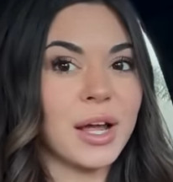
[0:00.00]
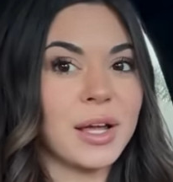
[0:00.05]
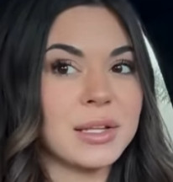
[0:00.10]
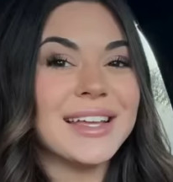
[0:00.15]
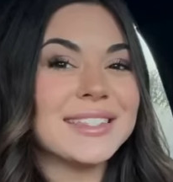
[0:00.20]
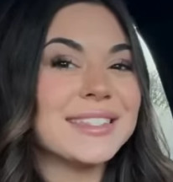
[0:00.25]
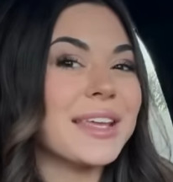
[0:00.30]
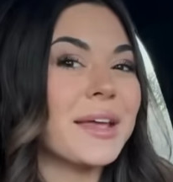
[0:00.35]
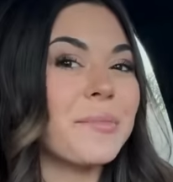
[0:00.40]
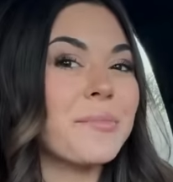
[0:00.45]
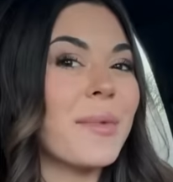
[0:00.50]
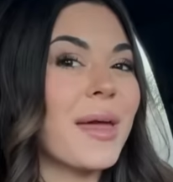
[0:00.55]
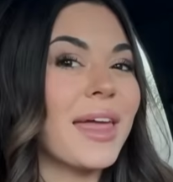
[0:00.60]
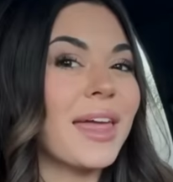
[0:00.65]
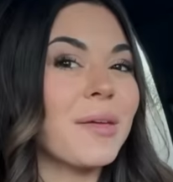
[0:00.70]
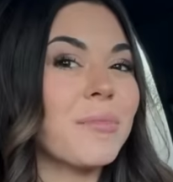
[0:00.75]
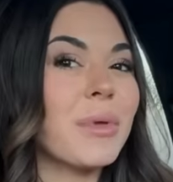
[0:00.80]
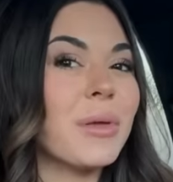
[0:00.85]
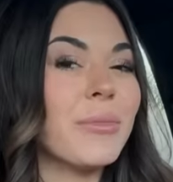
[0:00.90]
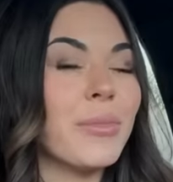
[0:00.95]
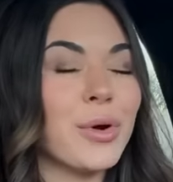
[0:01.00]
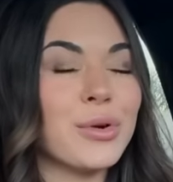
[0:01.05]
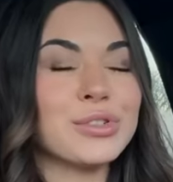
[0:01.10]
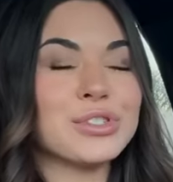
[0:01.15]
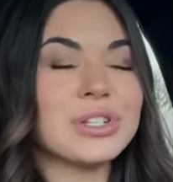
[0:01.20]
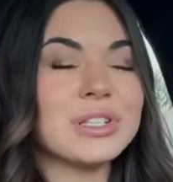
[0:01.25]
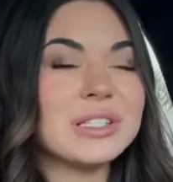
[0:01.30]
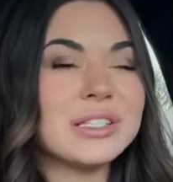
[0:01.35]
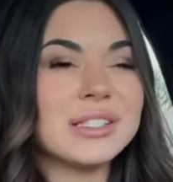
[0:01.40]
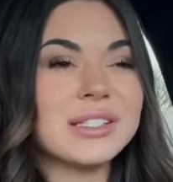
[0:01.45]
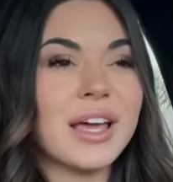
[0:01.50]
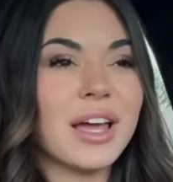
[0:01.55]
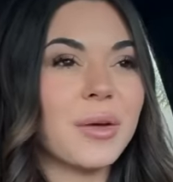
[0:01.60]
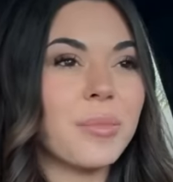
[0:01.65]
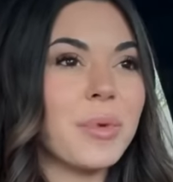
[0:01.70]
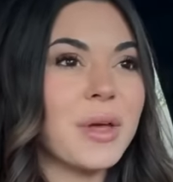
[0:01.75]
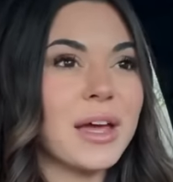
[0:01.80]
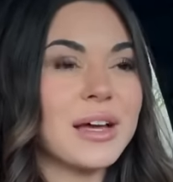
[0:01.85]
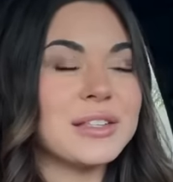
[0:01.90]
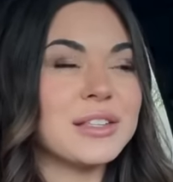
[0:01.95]
It's like making me motion sick
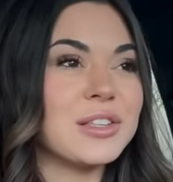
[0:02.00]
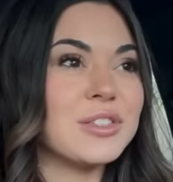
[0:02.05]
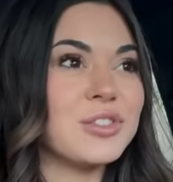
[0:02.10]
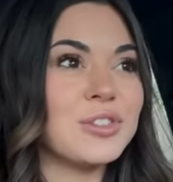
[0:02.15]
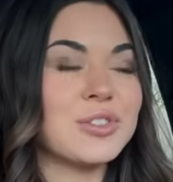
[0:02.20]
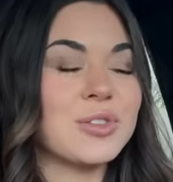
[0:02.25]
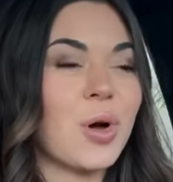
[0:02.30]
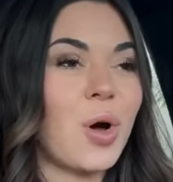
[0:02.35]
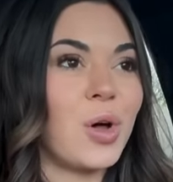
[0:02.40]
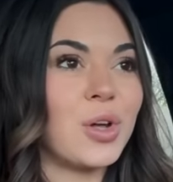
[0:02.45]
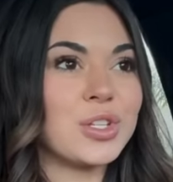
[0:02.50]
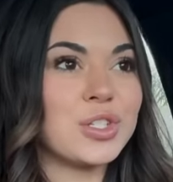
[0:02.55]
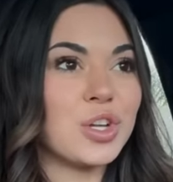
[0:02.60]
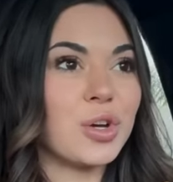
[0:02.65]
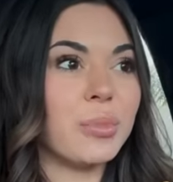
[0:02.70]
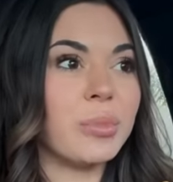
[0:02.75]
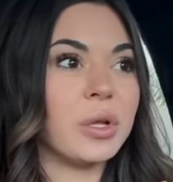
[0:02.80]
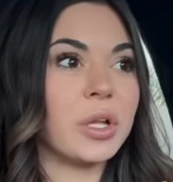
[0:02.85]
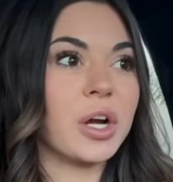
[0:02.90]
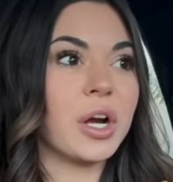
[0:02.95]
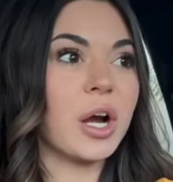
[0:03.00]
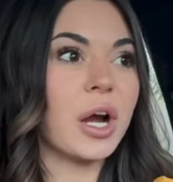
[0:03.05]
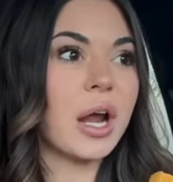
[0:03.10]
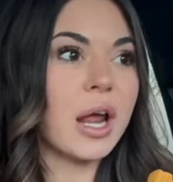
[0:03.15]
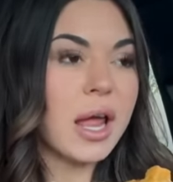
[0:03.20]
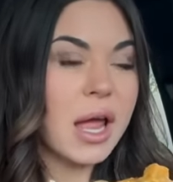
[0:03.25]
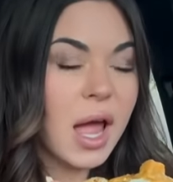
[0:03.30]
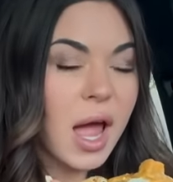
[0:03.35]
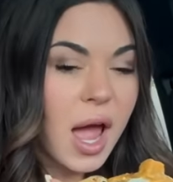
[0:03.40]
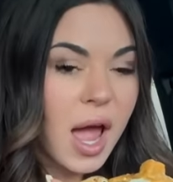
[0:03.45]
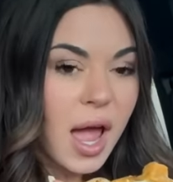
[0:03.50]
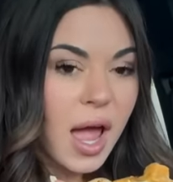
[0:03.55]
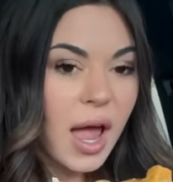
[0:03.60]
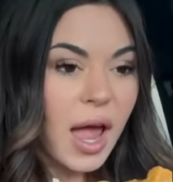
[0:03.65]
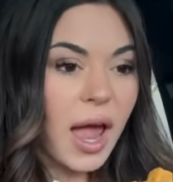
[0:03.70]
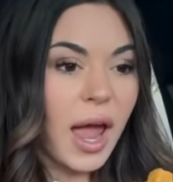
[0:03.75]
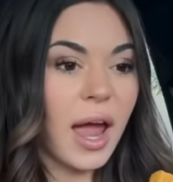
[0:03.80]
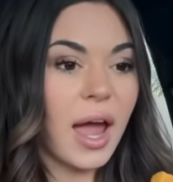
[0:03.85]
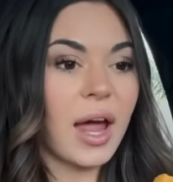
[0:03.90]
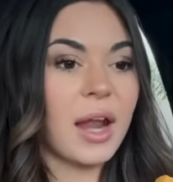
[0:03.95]
because it's just all so blurry,
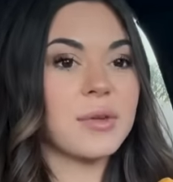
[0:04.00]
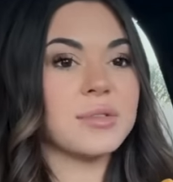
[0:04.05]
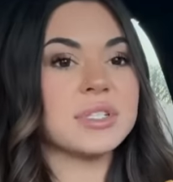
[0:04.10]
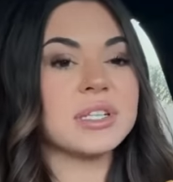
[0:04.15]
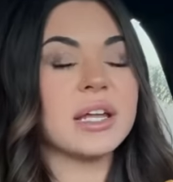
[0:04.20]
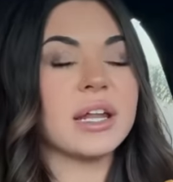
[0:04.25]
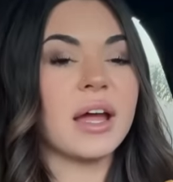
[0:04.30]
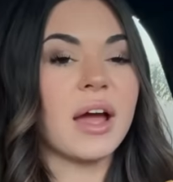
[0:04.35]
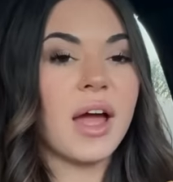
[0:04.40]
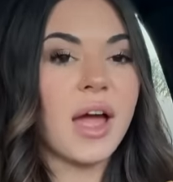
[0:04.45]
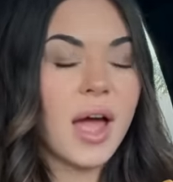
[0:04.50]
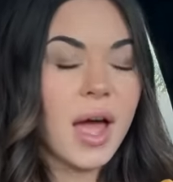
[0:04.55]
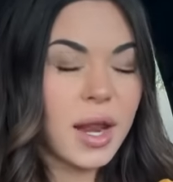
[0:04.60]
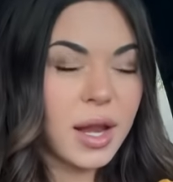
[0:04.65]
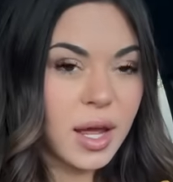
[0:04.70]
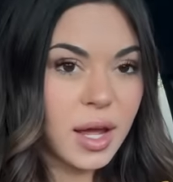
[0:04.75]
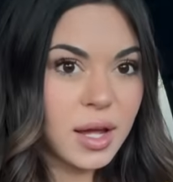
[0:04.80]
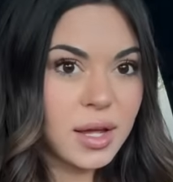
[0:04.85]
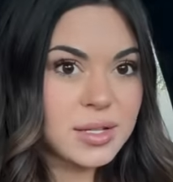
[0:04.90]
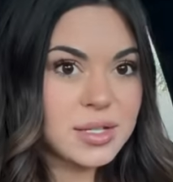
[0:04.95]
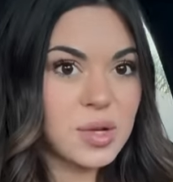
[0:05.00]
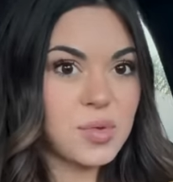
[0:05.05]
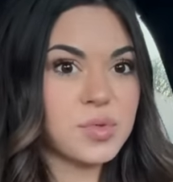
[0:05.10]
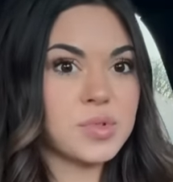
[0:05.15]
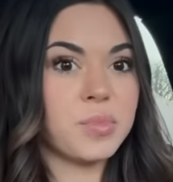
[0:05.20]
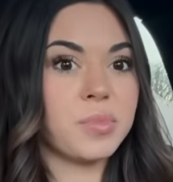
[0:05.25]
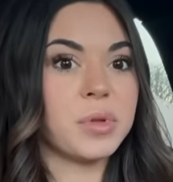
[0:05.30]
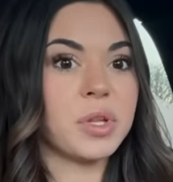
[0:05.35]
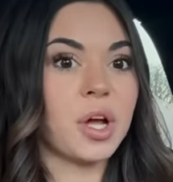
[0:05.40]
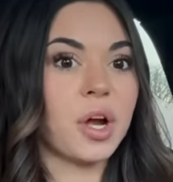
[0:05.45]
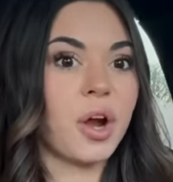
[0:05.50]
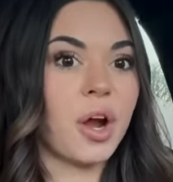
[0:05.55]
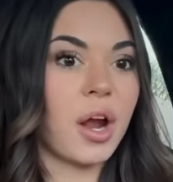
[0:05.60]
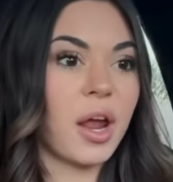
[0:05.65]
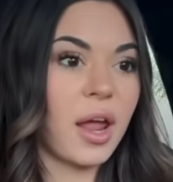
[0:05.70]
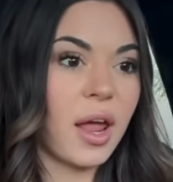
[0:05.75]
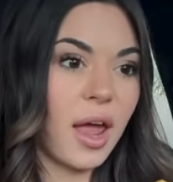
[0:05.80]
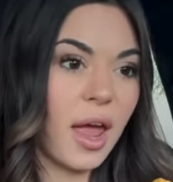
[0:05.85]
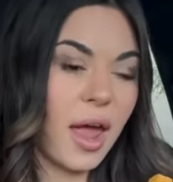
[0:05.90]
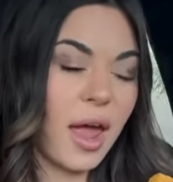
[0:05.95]
and I was getting a headache because it was
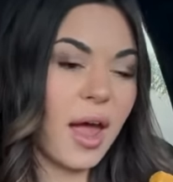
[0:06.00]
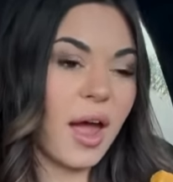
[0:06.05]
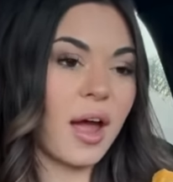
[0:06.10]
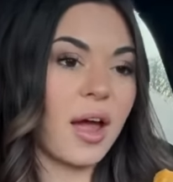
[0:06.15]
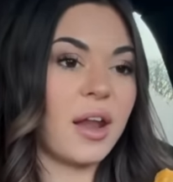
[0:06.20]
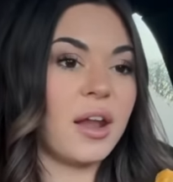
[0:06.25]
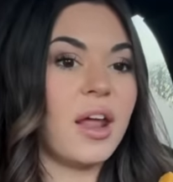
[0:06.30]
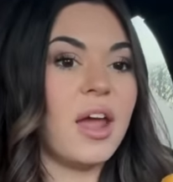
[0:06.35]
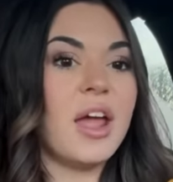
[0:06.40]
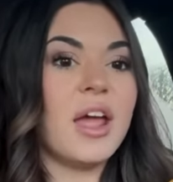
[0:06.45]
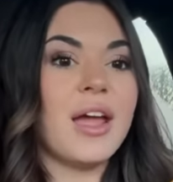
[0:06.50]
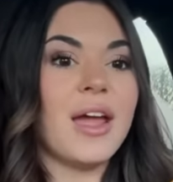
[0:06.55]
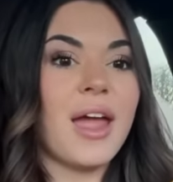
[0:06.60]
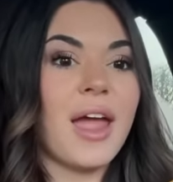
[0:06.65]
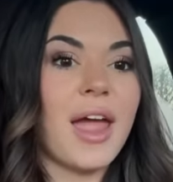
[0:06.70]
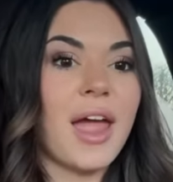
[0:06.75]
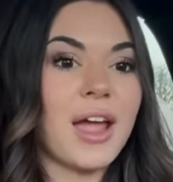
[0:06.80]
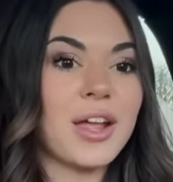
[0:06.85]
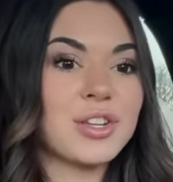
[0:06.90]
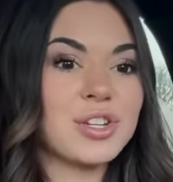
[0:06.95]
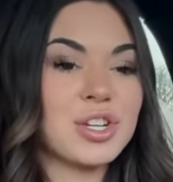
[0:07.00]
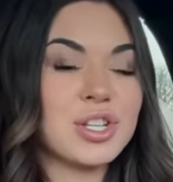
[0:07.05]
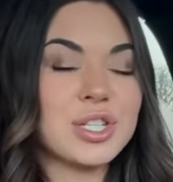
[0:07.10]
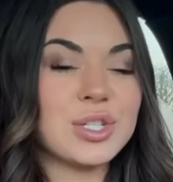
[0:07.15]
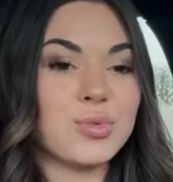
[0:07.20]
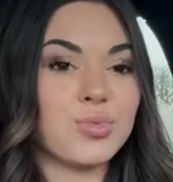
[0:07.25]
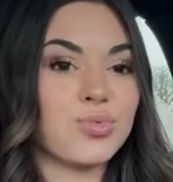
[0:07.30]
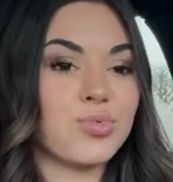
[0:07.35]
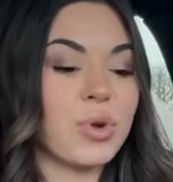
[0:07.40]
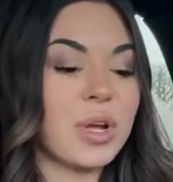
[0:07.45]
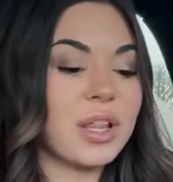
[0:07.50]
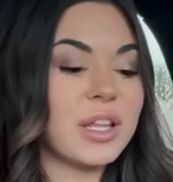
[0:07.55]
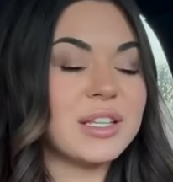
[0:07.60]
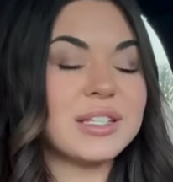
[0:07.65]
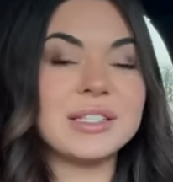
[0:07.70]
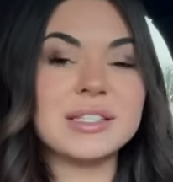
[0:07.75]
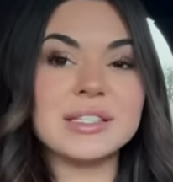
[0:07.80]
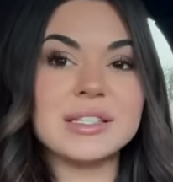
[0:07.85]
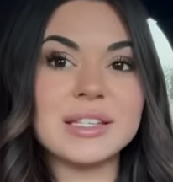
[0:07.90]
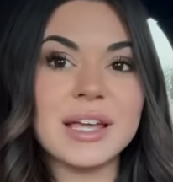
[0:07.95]
blurry, and it just really
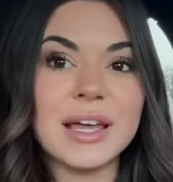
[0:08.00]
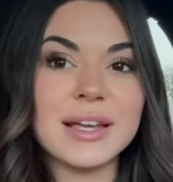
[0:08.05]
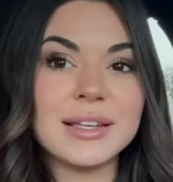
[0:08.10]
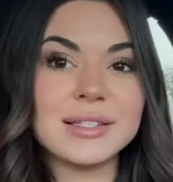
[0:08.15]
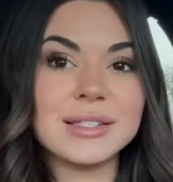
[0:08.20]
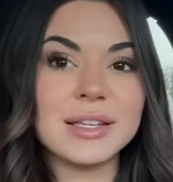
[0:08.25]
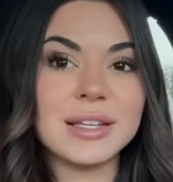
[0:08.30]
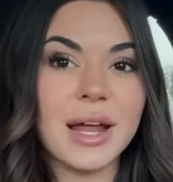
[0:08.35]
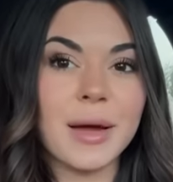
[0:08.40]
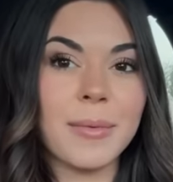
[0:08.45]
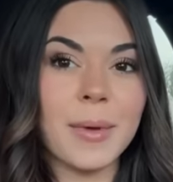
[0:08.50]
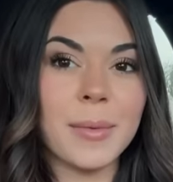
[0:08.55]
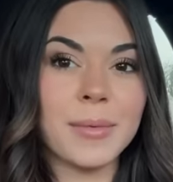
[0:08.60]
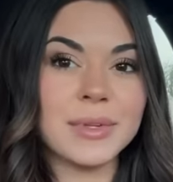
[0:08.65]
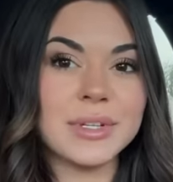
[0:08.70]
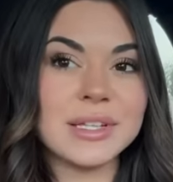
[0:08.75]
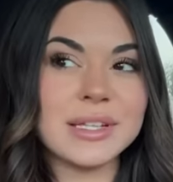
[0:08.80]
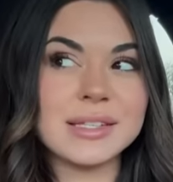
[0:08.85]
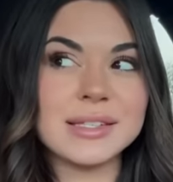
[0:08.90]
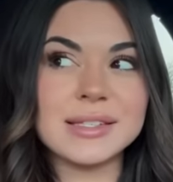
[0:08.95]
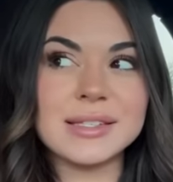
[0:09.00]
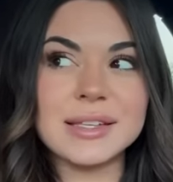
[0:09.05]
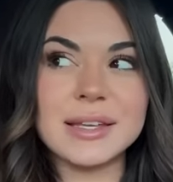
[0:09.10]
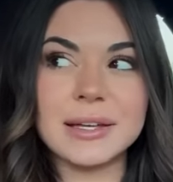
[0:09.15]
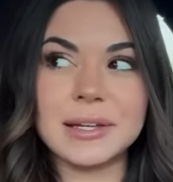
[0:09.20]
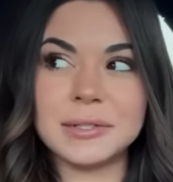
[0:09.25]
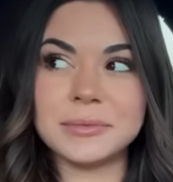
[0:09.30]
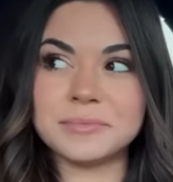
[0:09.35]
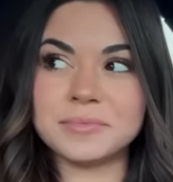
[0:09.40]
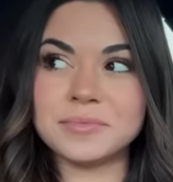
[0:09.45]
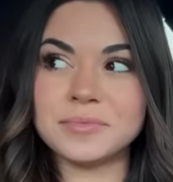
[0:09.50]
stinks to not be able to see.